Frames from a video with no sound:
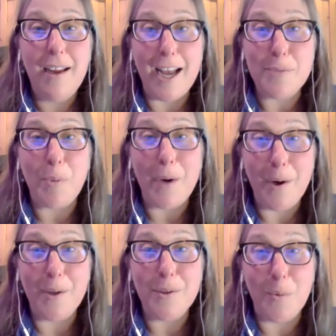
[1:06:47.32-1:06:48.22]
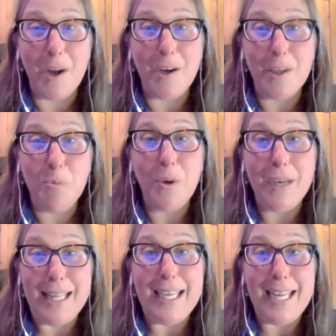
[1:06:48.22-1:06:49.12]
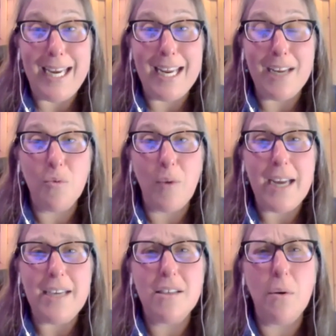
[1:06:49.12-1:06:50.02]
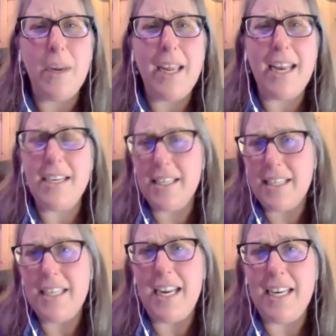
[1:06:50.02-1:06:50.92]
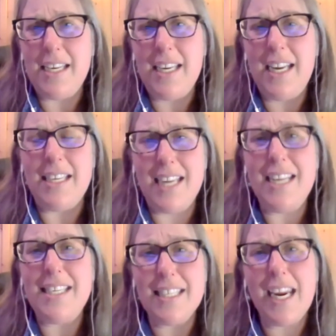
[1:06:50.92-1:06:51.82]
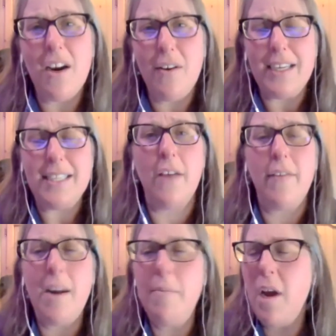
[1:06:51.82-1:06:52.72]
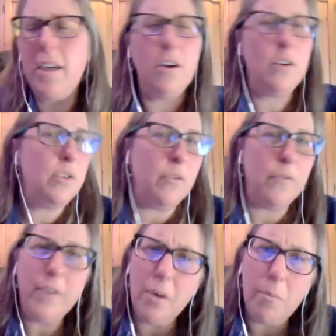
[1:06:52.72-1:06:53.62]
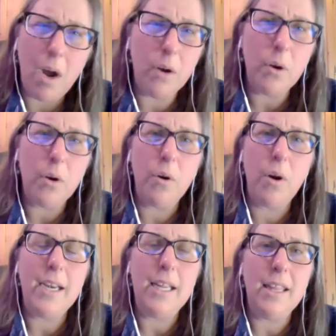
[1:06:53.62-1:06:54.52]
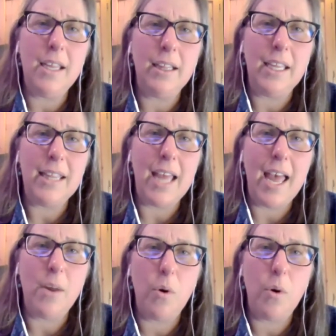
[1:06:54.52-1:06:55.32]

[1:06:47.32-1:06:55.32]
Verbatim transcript: aspirate on the water and breathing it in right yeah. so and it doesn't and it it's it's scary stuff and i'm not here to fear monger or anything like that no